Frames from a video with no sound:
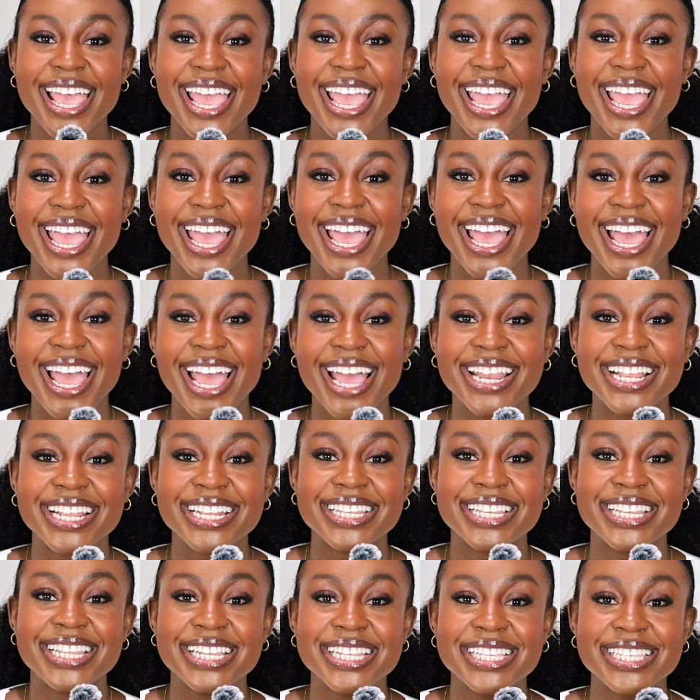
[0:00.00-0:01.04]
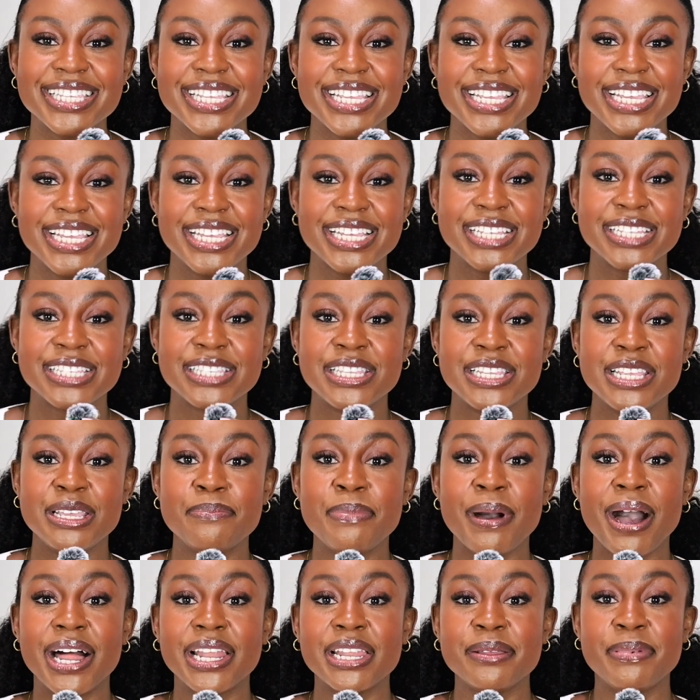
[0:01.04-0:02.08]
And this is the
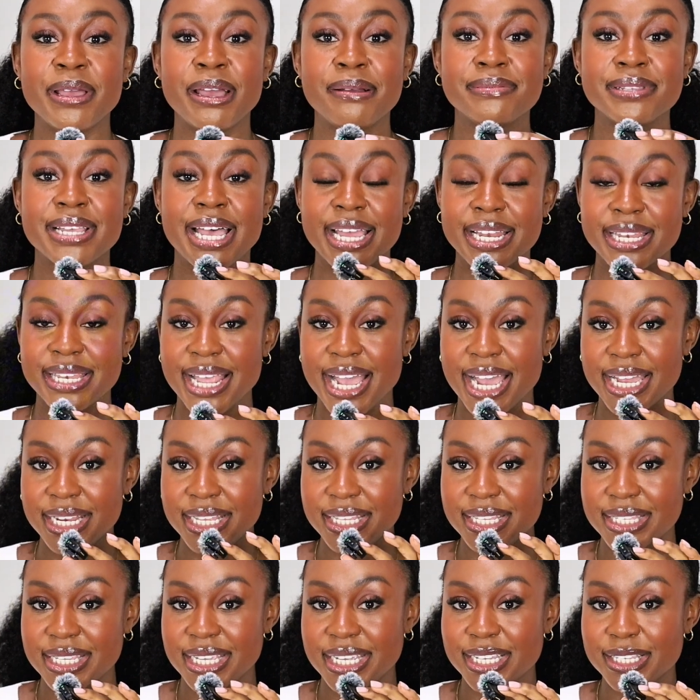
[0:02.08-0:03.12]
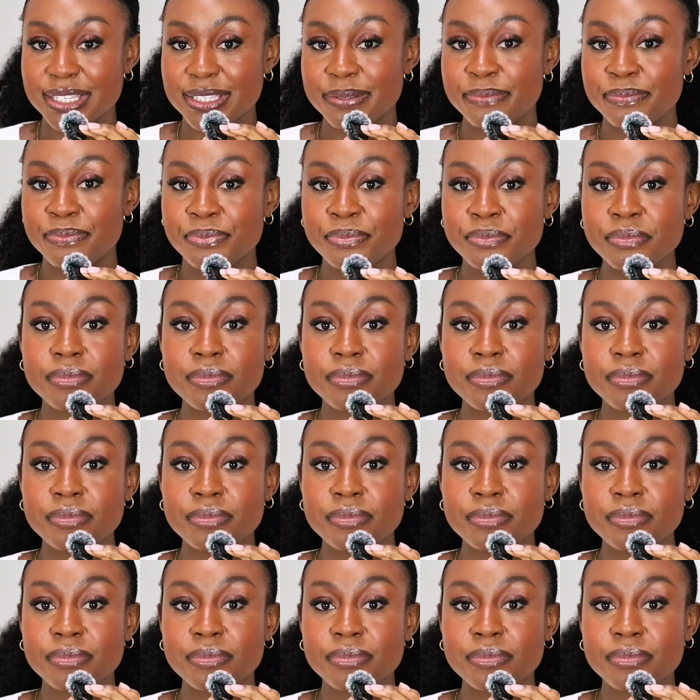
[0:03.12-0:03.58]
polypeptide 9 and 6.